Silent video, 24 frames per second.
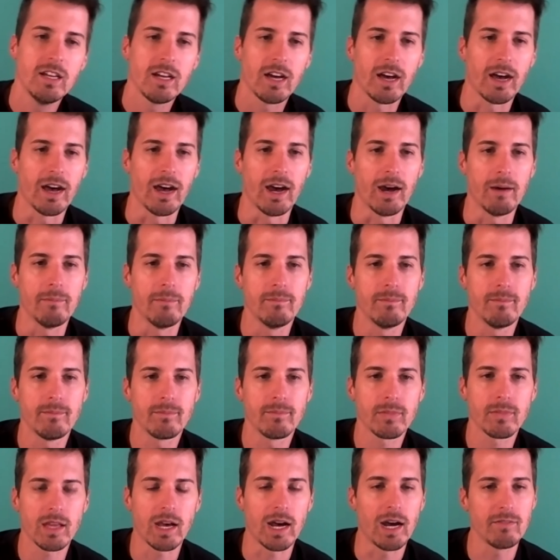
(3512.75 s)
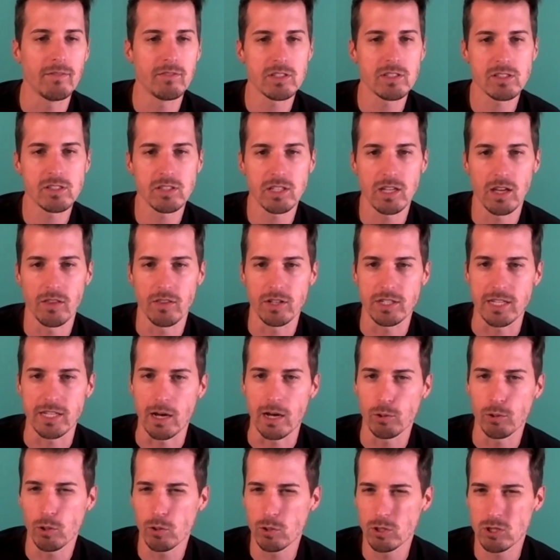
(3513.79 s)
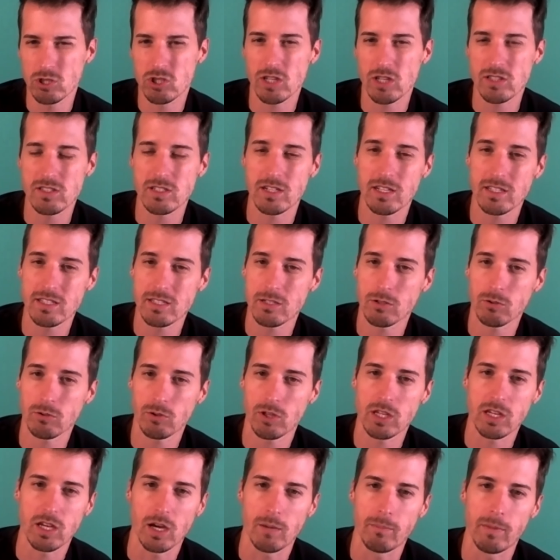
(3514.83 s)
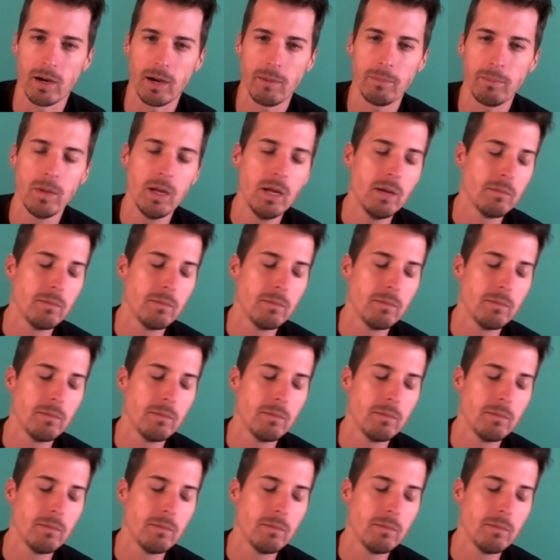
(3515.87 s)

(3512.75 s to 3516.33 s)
Obviously on the downloaders doesn't necessarily come up,